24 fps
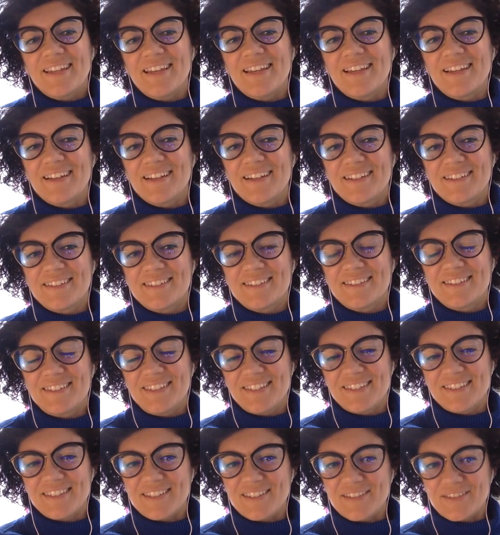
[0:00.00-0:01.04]
Yeah,
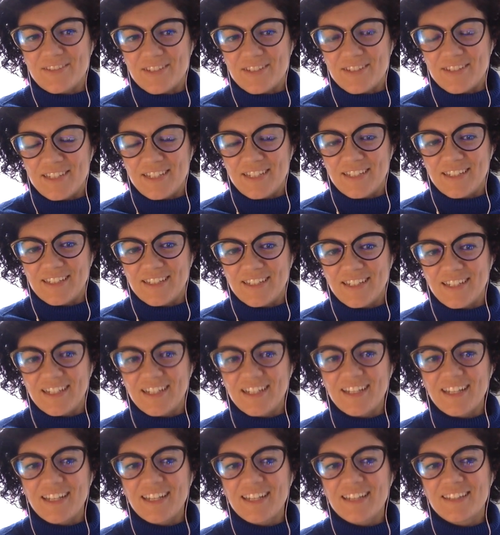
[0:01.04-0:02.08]
That's interesting. And
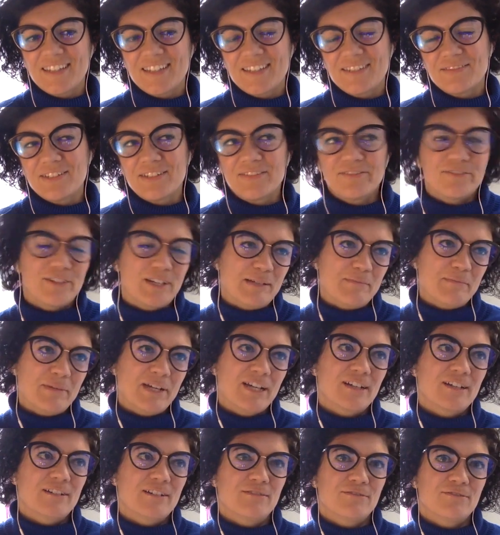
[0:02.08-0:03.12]
I like the
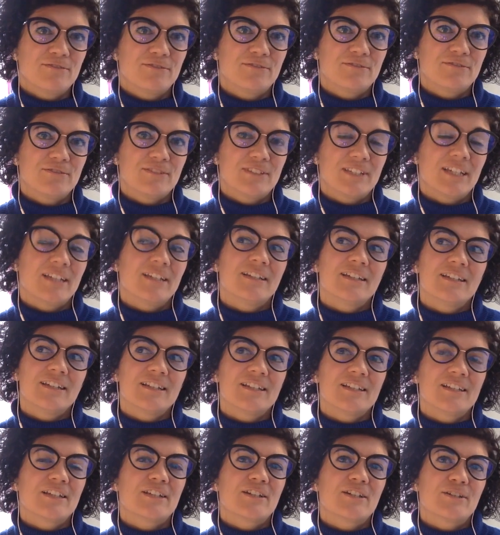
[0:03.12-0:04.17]
reframing of the,
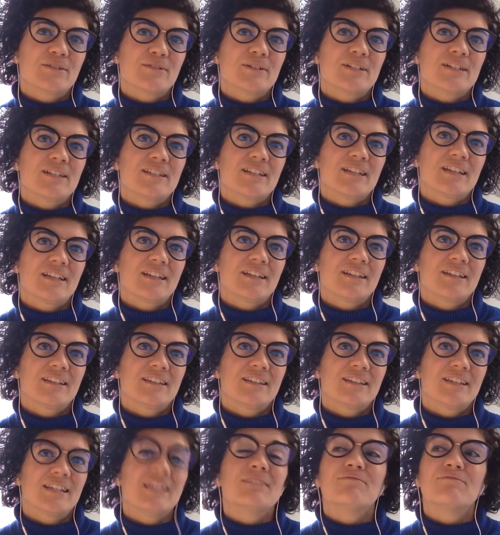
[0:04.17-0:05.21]
you know, it's like
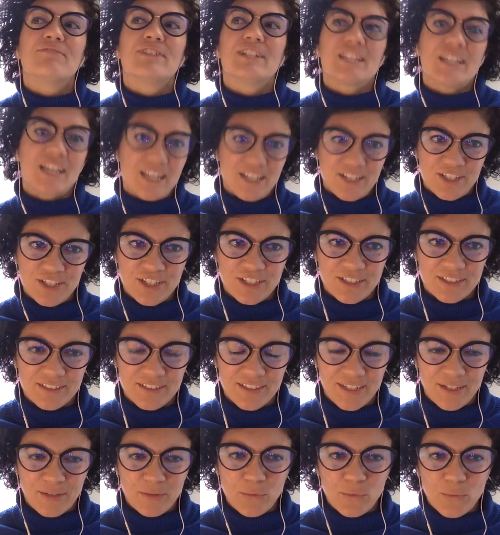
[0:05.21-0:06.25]
the
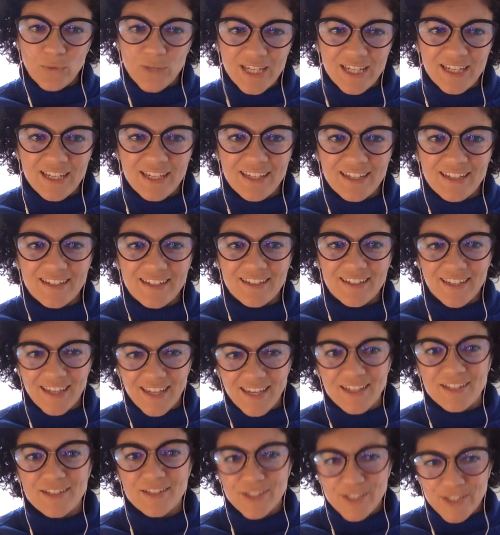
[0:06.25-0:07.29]
invitation, like we
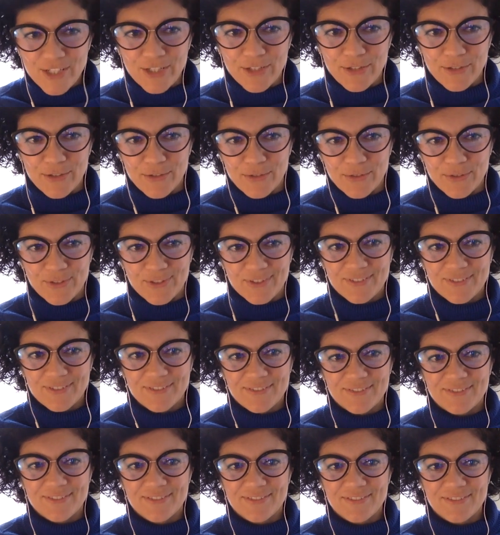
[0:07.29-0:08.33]
get to
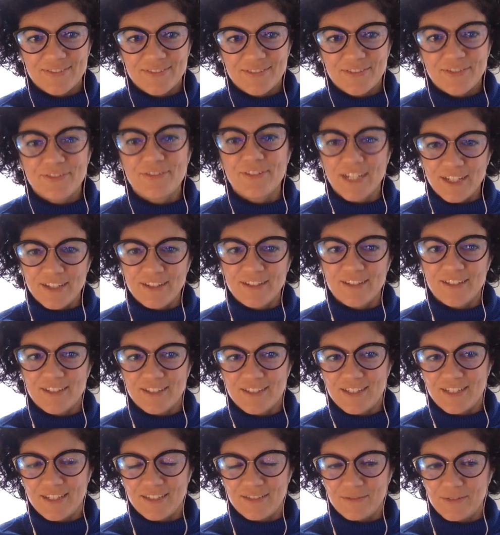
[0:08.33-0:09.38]
figure
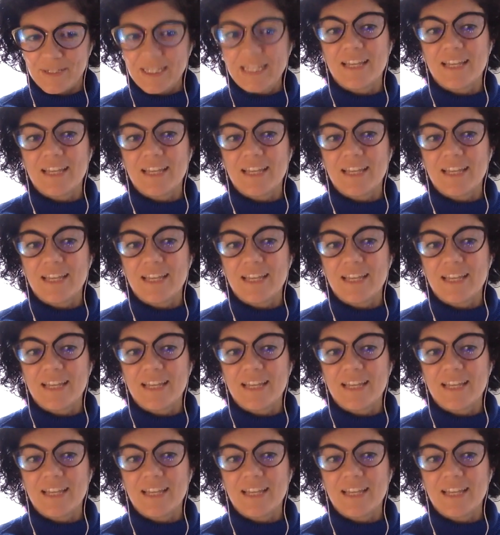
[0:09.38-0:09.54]
this out.